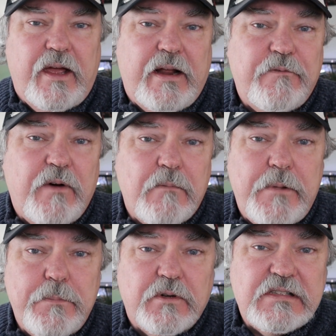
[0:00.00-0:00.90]
and I
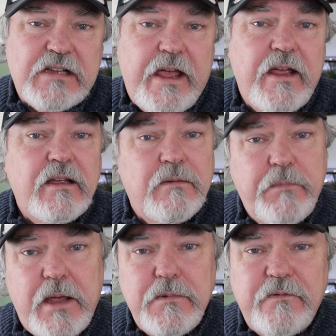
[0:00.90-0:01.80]
found people saying
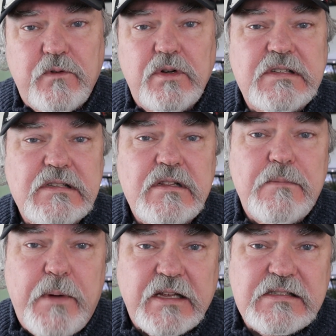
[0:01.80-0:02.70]
baby food isn't
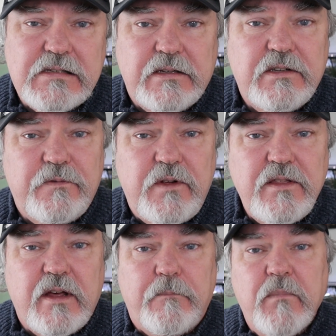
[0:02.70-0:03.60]
the best thing to
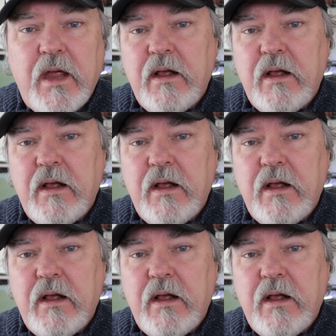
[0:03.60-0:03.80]
feed them.